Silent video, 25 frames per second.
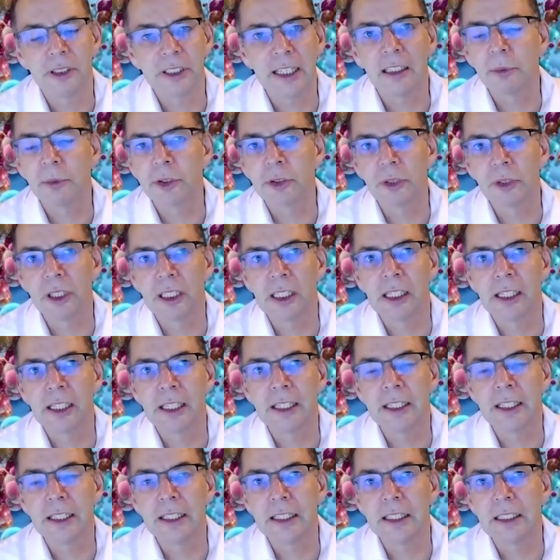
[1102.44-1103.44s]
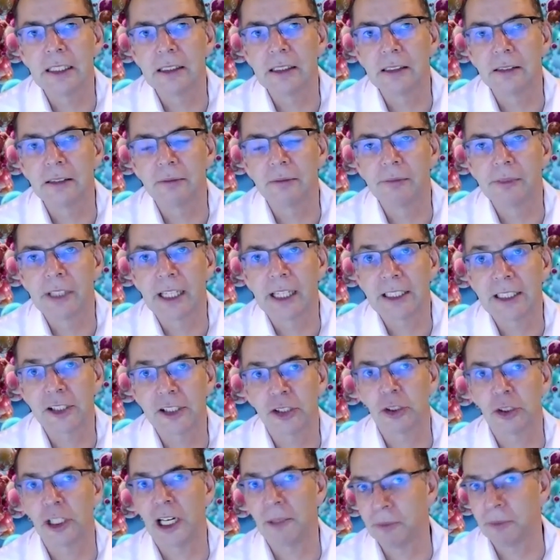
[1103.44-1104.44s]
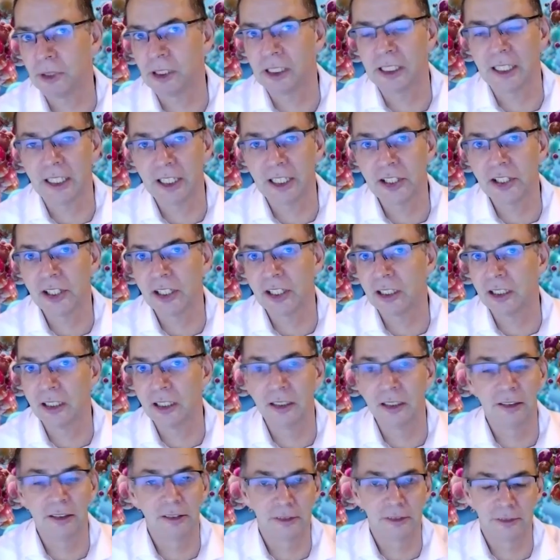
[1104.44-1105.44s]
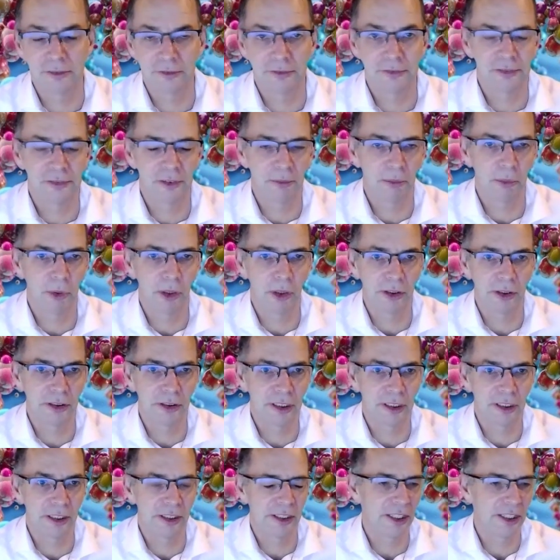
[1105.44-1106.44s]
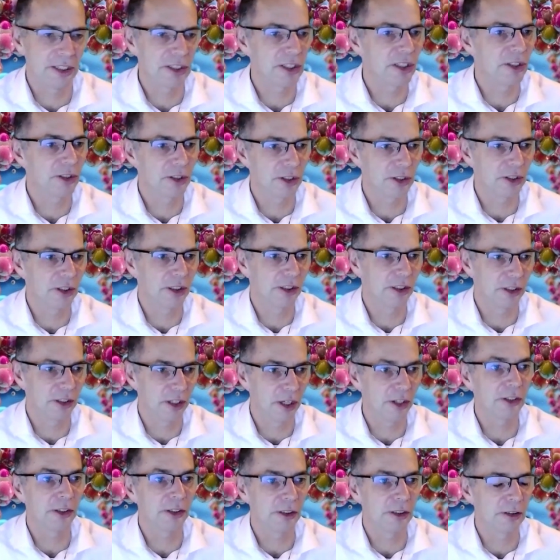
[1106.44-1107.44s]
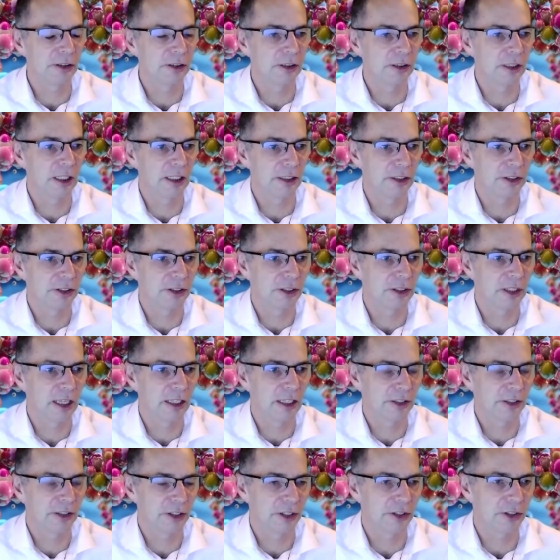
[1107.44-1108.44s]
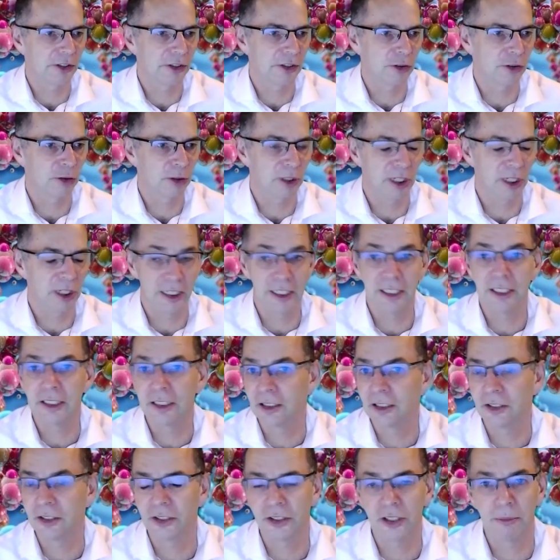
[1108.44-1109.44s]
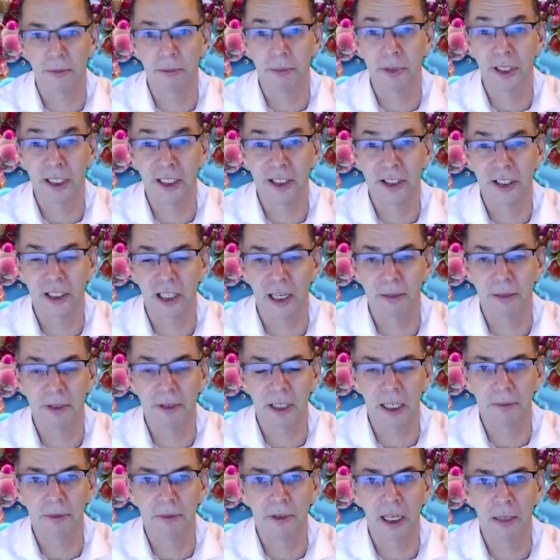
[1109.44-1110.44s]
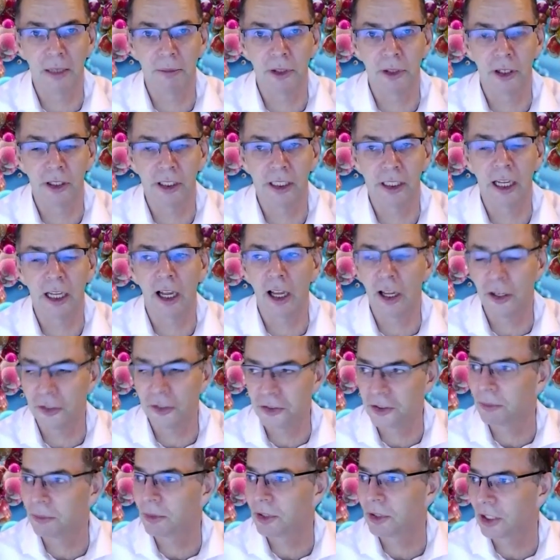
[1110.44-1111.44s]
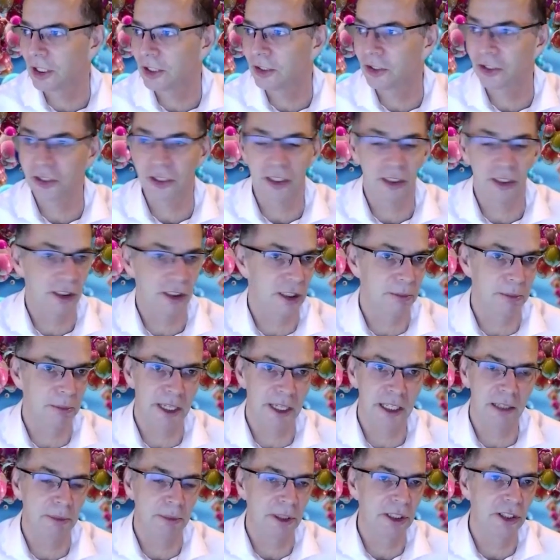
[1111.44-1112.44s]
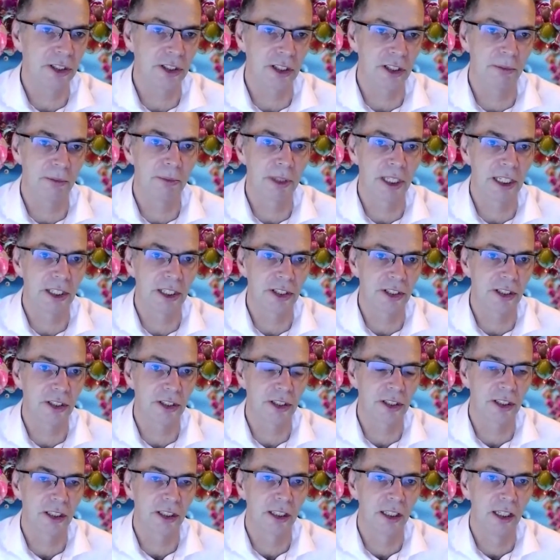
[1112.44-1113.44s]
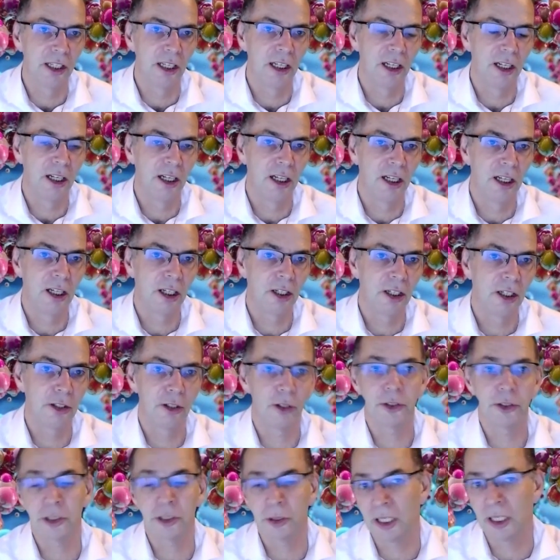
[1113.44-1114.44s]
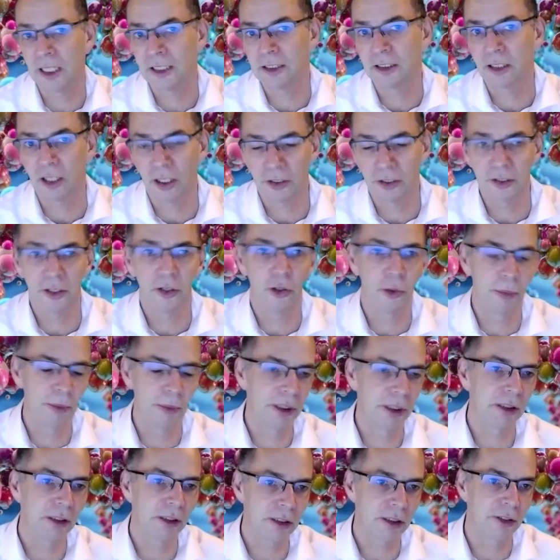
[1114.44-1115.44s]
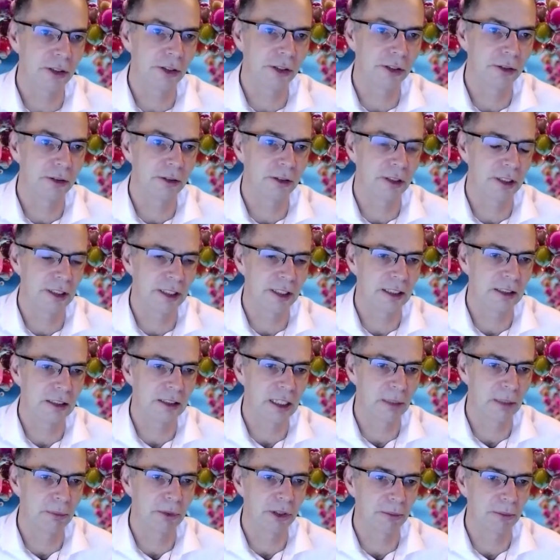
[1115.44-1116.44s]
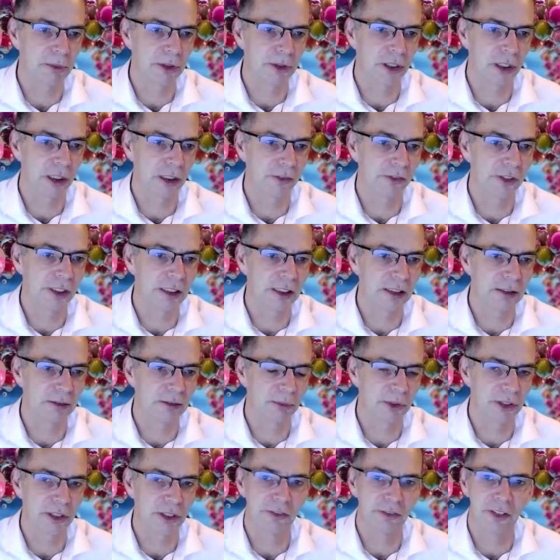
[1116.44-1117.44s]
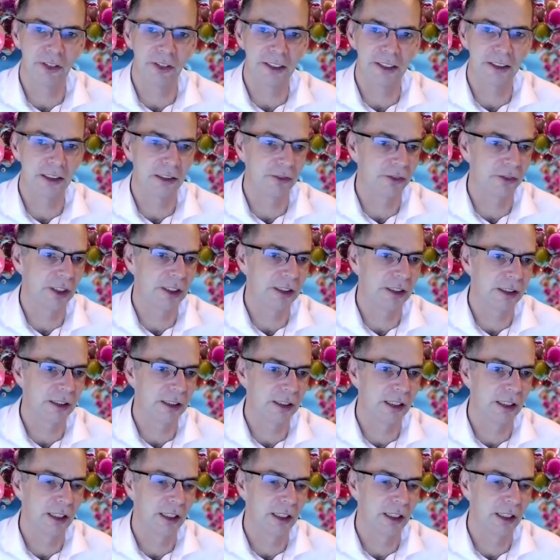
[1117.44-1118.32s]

But yeah, it was really extrapolation from one condition to another, and just trying it in some patients. I'm not 100% certain. There may have been some patients who also had glaucoma who it was observed it was effective in.